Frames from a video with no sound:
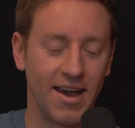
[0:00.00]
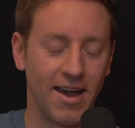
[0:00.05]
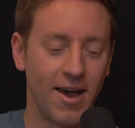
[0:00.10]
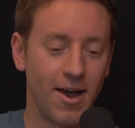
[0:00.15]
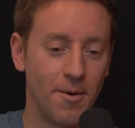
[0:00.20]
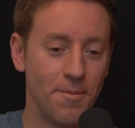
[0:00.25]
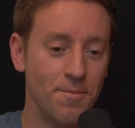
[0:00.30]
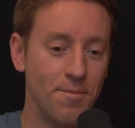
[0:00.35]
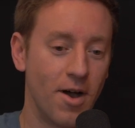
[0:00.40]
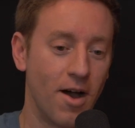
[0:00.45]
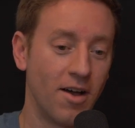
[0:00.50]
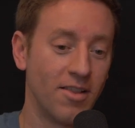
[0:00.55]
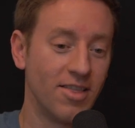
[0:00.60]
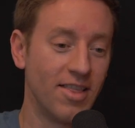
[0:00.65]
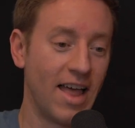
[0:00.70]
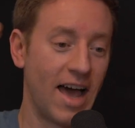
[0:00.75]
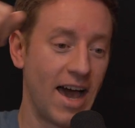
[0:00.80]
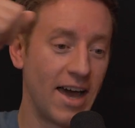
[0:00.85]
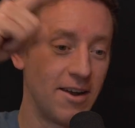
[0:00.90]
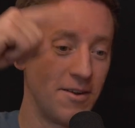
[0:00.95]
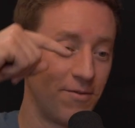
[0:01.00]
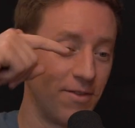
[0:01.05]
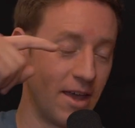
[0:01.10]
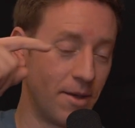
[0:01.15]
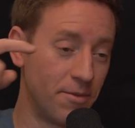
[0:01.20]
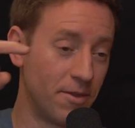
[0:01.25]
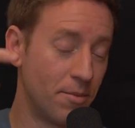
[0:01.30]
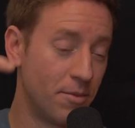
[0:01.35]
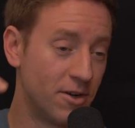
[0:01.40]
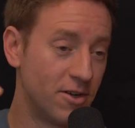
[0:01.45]
A lot of
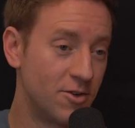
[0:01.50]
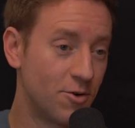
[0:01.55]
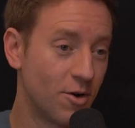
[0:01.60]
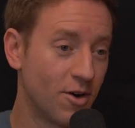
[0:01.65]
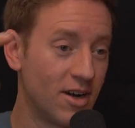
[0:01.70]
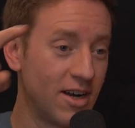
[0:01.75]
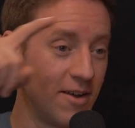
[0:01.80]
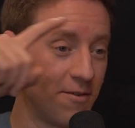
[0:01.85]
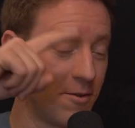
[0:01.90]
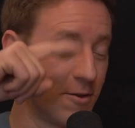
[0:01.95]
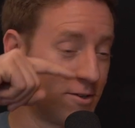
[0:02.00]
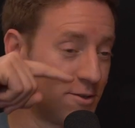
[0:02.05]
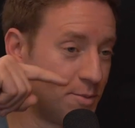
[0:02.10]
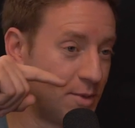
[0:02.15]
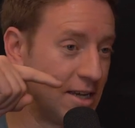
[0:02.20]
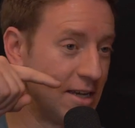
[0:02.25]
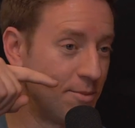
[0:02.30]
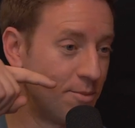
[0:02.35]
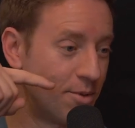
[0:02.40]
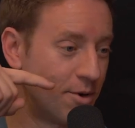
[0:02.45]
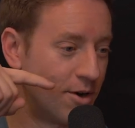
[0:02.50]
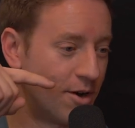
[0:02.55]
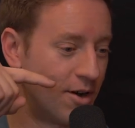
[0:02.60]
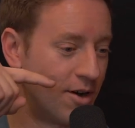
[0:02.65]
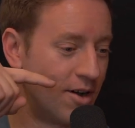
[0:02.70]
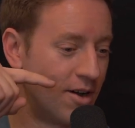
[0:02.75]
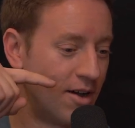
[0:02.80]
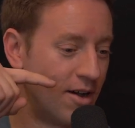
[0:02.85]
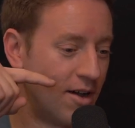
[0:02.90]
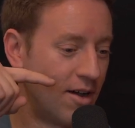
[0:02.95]
them, the majority of those
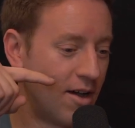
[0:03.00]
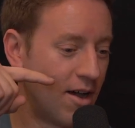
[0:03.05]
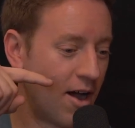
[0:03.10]
people